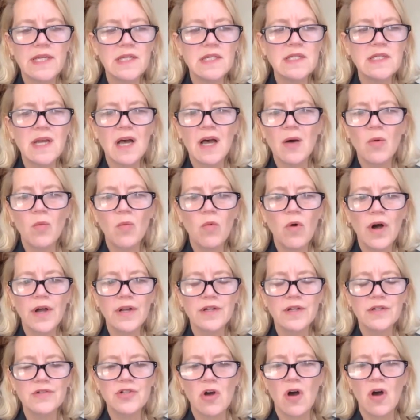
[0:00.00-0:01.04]
did not
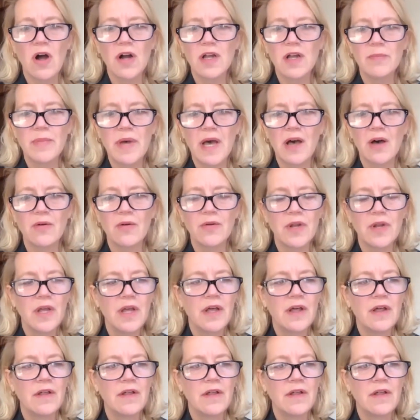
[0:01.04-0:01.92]
want to talk about